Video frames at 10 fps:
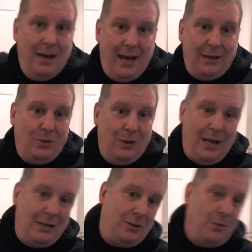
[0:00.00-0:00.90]
And
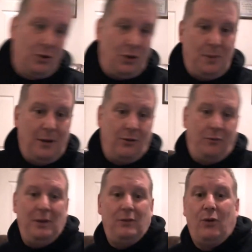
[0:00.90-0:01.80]
that's the most expensive
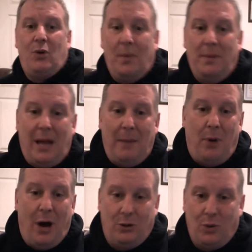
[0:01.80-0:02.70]
piece of equipment that I
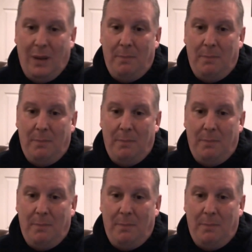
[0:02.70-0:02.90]
bought. $20.